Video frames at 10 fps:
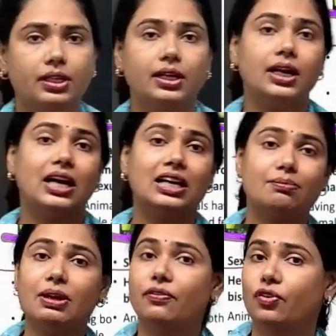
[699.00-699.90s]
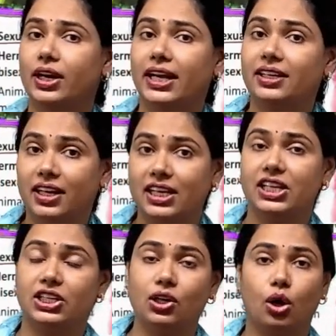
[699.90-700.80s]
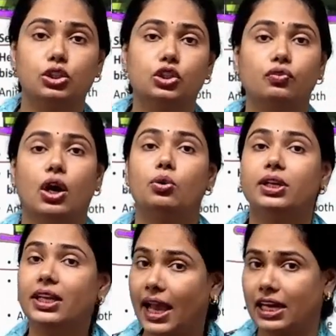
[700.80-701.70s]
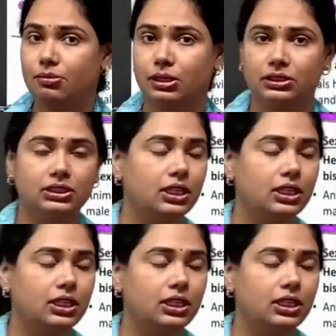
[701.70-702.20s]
Hermaphrodite condition also found in animals,